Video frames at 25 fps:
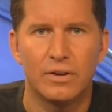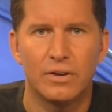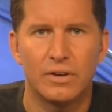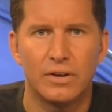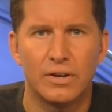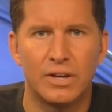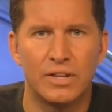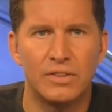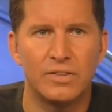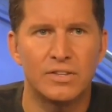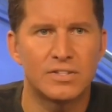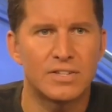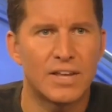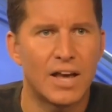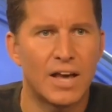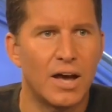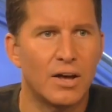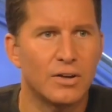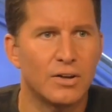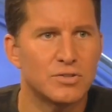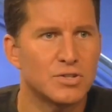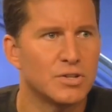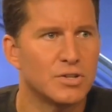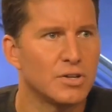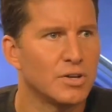In this
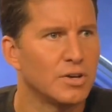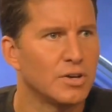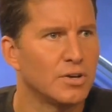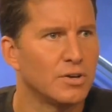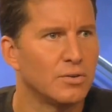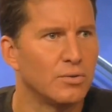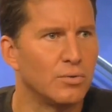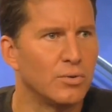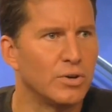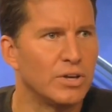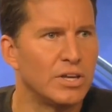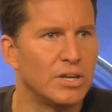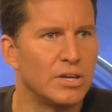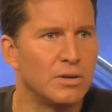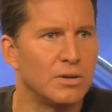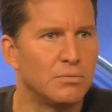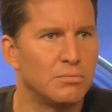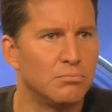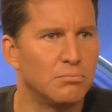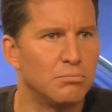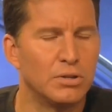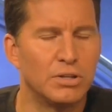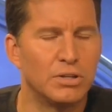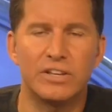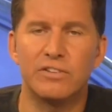house we
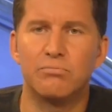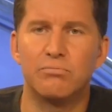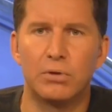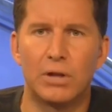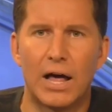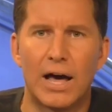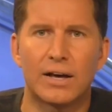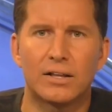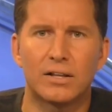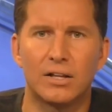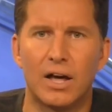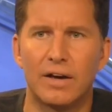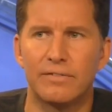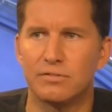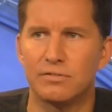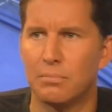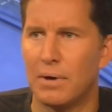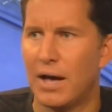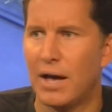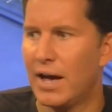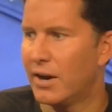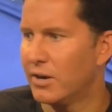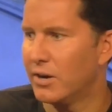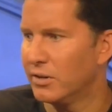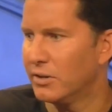believe Black Lives
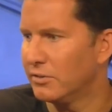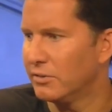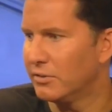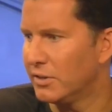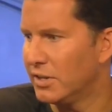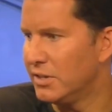Matter.